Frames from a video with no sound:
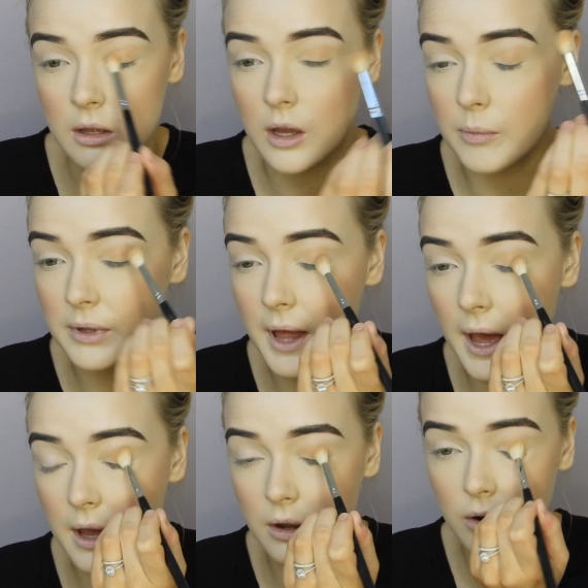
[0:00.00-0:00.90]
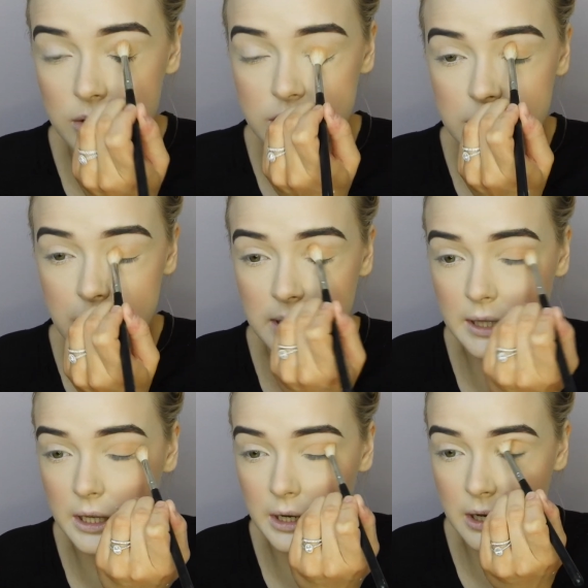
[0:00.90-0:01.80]
apply it onto my
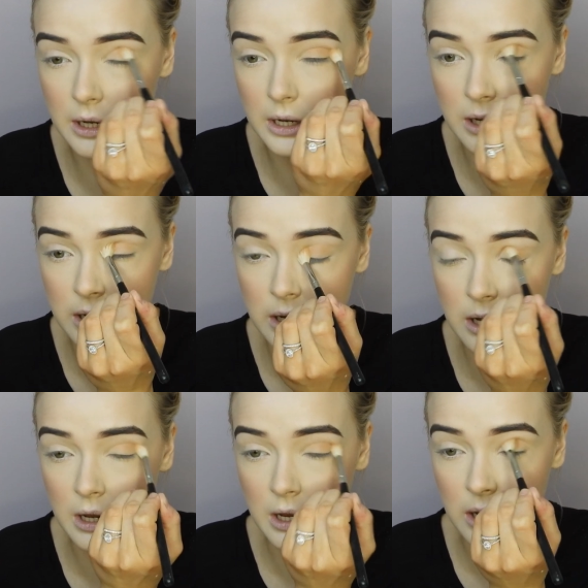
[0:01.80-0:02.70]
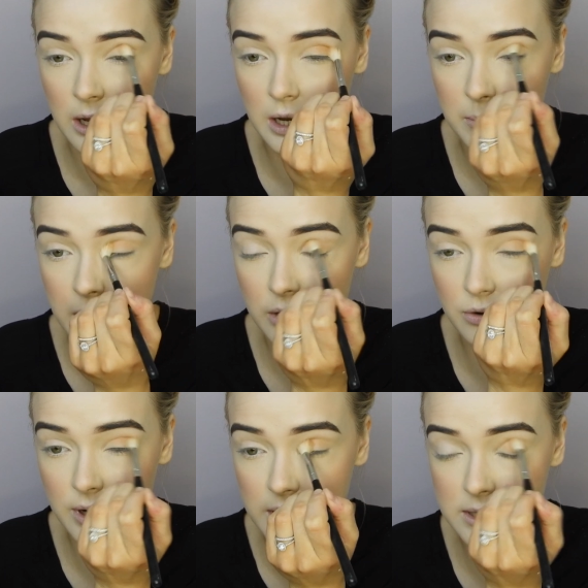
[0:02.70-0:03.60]
lid, in my
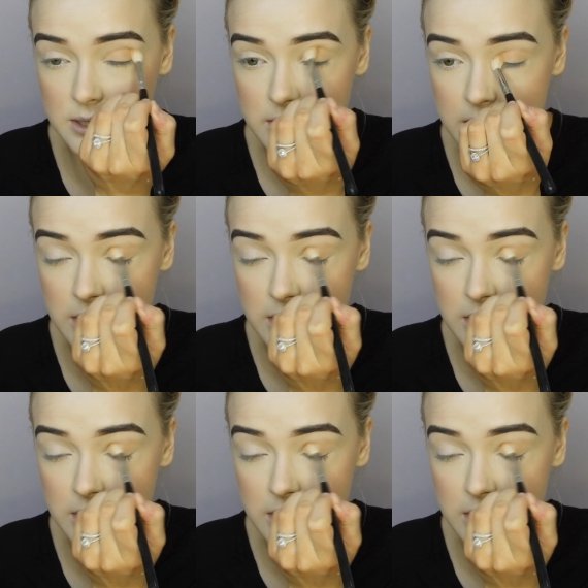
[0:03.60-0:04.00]
crease,